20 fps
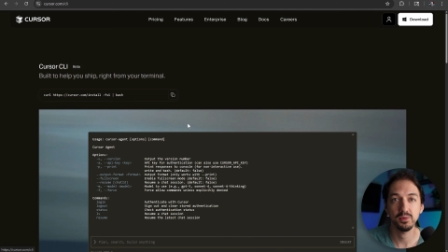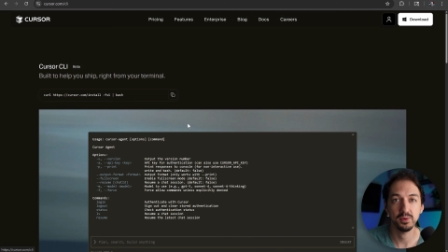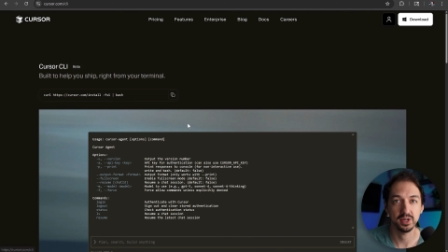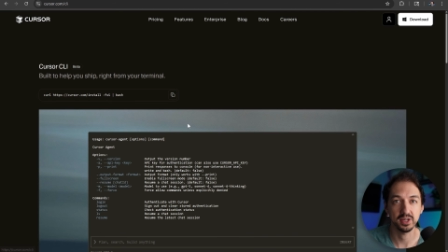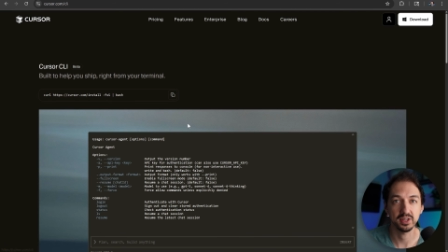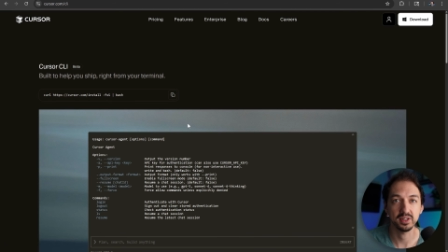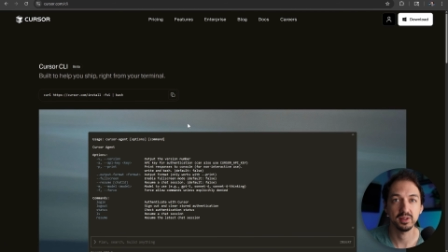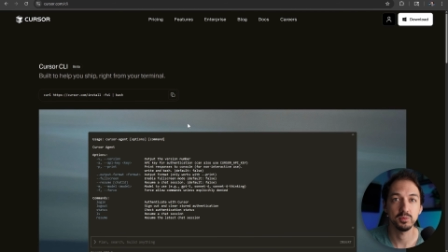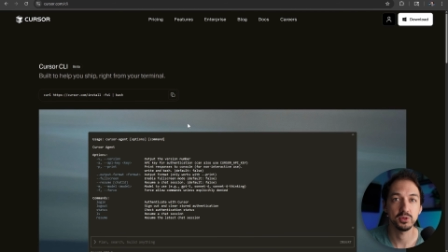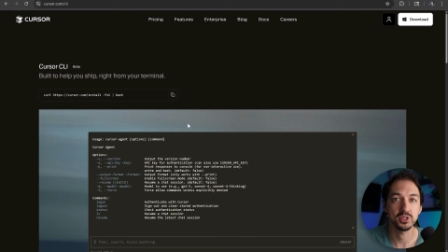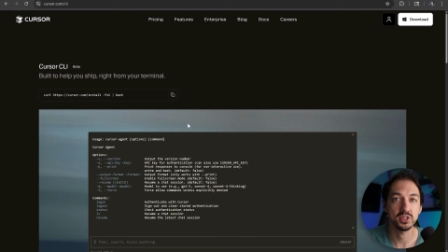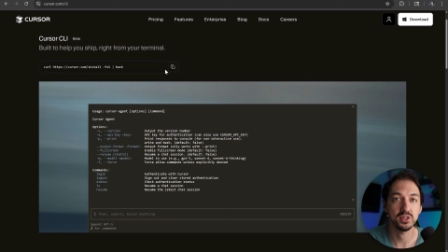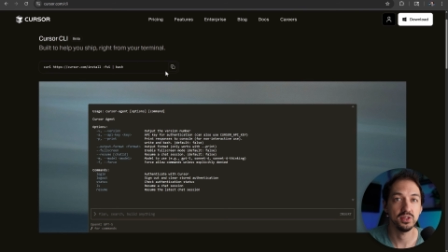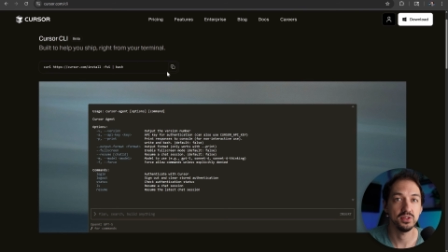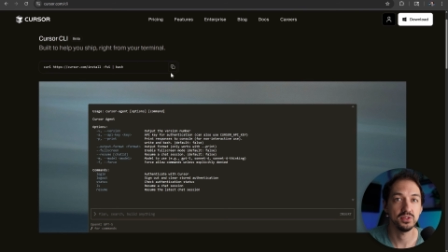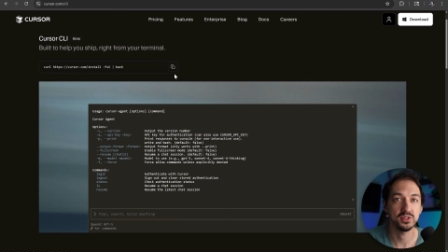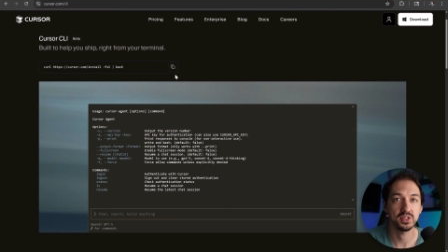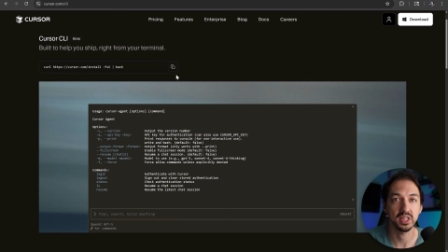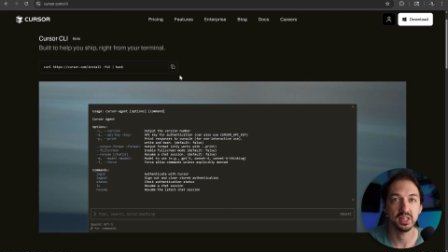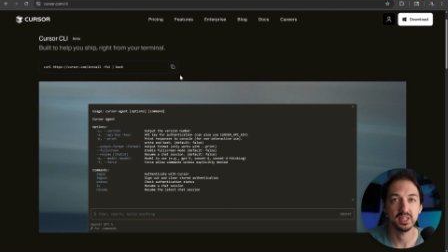when it comes to
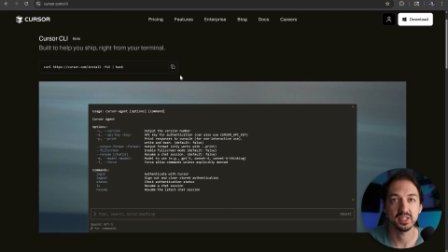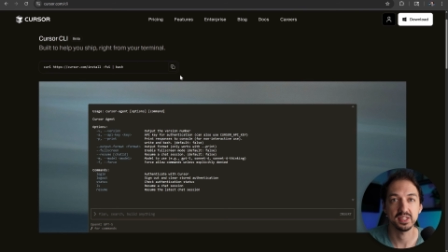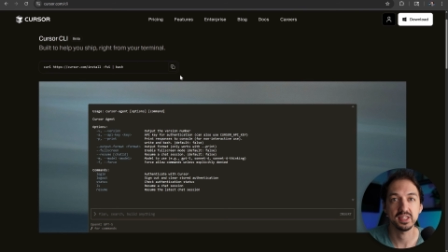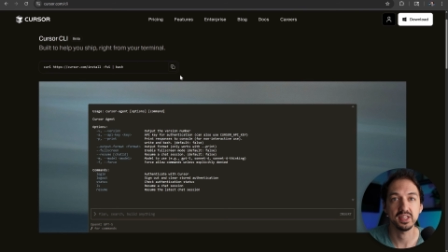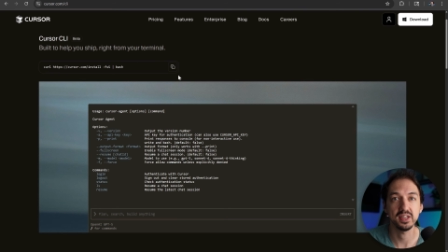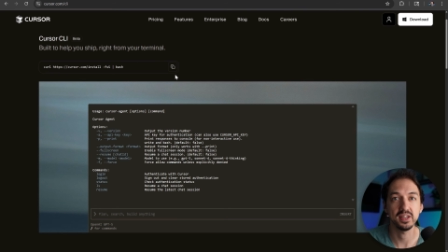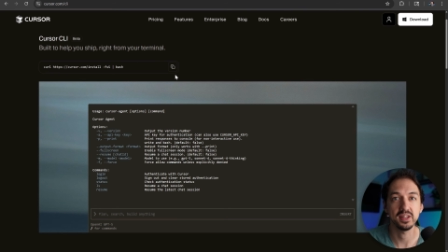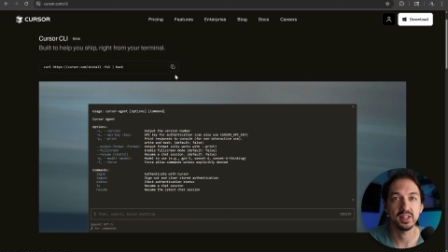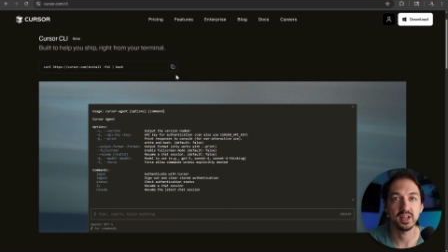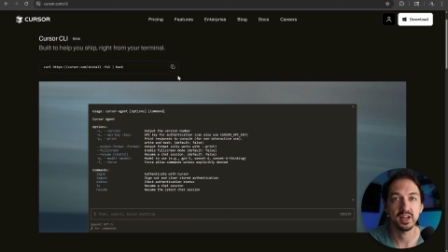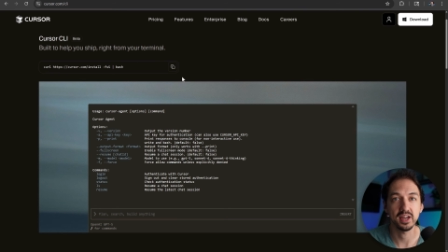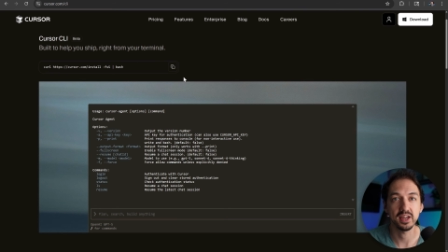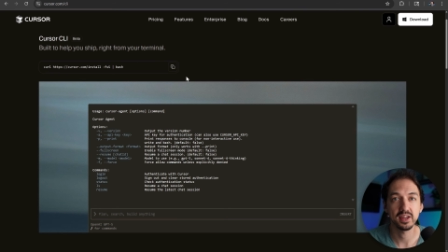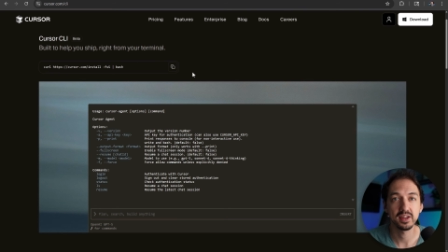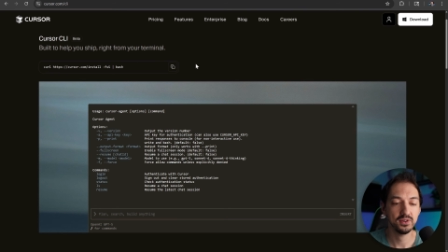using the CLI.